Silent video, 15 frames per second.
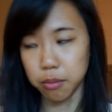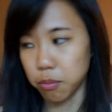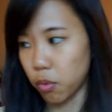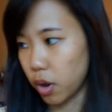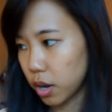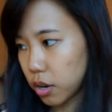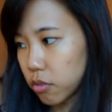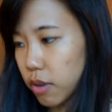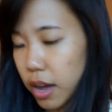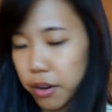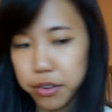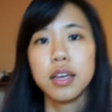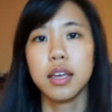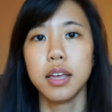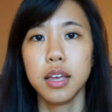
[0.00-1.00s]
walk
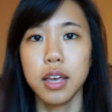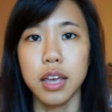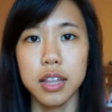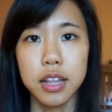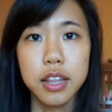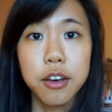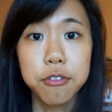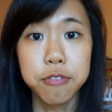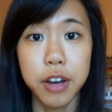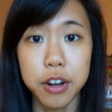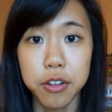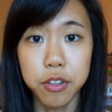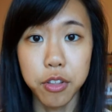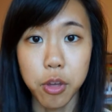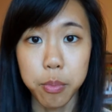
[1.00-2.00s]
around, and then they'll find
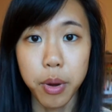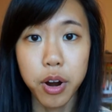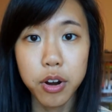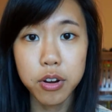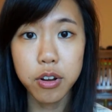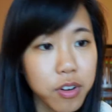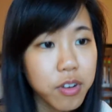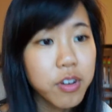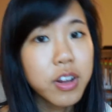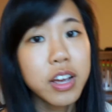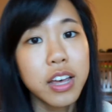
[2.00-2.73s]
another partner,